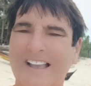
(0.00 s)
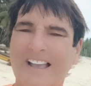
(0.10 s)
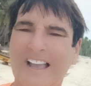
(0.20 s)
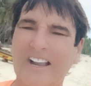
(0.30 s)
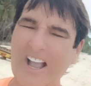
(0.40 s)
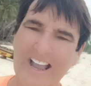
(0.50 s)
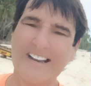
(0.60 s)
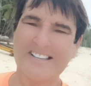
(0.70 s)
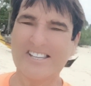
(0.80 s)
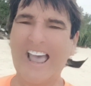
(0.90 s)
Kind of
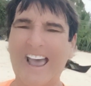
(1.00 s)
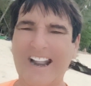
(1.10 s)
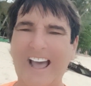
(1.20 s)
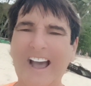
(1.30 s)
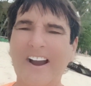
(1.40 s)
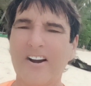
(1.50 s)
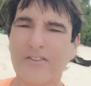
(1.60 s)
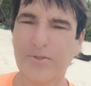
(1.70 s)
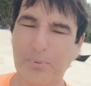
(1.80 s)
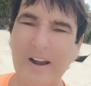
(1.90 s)
sad. I hired
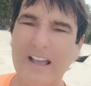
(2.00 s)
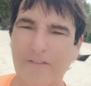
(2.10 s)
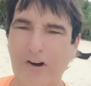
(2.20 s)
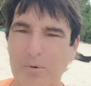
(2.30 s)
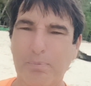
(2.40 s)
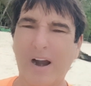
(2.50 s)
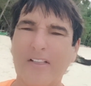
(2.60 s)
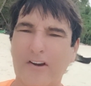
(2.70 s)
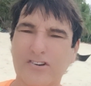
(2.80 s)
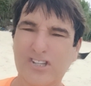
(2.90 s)
three of her
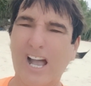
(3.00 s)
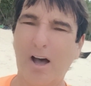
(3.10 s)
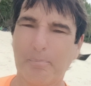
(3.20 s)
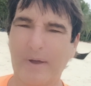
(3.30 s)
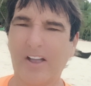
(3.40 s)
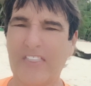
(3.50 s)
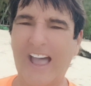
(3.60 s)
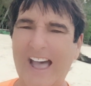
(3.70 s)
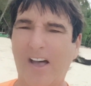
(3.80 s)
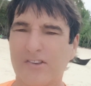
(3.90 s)
brothers to help build the
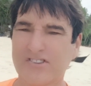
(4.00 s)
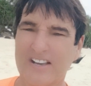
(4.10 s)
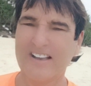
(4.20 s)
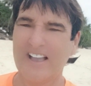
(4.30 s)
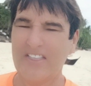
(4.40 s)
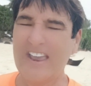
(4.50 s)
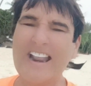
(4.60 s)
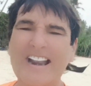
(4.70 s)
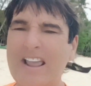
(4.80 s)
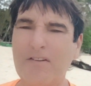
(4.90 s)
house. They
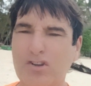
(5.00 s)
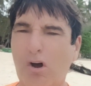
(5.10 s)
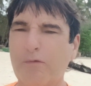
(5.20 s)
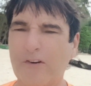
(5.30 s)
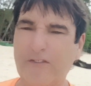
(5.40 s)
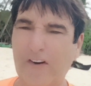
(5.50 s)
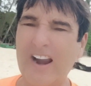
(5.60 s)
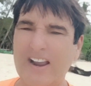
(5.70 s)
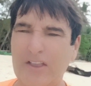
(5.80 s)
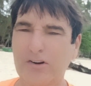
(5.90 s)
didn't even do it for
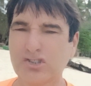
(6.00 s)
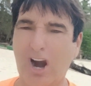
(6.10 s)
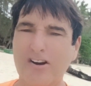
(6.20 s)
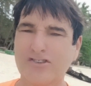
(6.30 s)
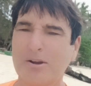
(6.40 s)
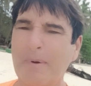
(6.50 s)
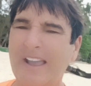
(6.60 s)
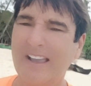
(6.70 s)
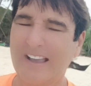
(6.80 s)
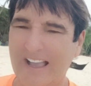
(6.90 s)
free. They were charging
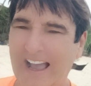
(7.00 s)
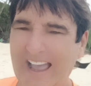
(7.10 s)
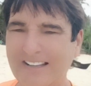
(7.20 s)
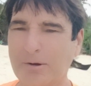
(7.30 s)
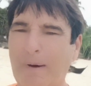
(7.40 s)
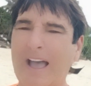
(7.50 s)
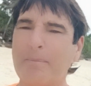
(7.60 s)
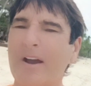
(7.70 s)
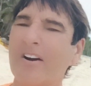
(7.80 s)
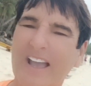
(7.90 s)
me. I had to buy
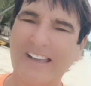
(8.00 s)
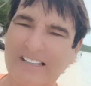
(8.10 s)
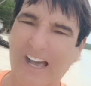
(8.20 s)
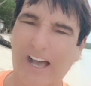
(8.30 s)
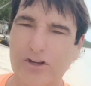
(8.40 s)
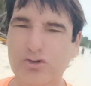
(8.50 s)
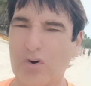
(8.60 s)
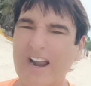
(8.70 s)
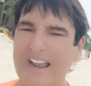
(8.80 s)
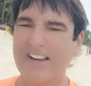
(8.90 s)
merienda,
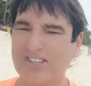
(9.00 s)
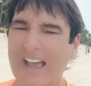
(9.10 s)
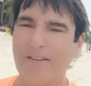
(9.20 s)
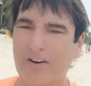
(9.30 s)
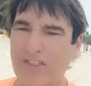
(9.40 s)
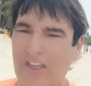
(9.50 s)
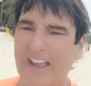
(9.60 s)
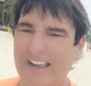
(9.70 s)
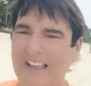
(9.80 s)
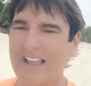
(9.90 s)
drinks,
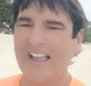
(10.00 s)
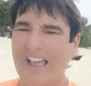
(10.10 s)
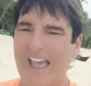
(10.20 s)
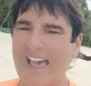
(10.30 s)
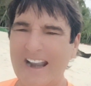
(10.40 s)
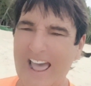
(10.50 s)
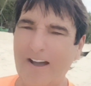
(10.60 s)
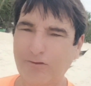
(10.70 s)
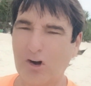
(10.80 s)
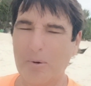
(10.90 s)
everything. And
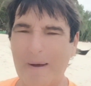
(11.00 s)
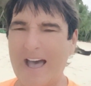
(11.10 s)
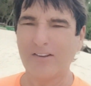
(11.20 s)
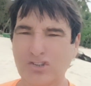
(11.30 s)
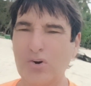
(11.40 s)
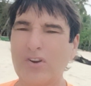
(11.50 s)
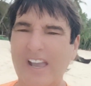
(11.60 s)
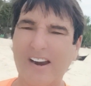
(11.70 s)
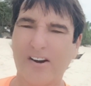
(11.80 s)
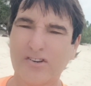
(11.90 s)
after about 2
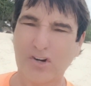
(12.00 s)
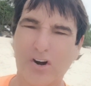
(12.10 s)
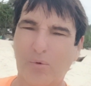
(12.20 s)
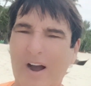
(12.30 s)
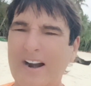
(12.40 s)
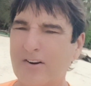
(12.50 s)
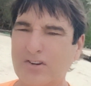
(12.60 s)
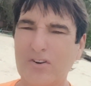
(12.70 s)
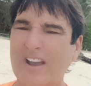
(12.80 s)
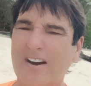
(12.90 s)
years or 1 or
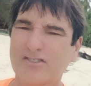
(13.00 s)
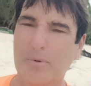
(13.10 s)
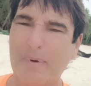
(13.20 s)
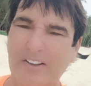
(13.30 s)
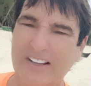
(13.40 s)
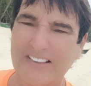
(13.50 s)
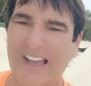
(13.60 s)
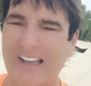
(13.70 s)
2 years of building the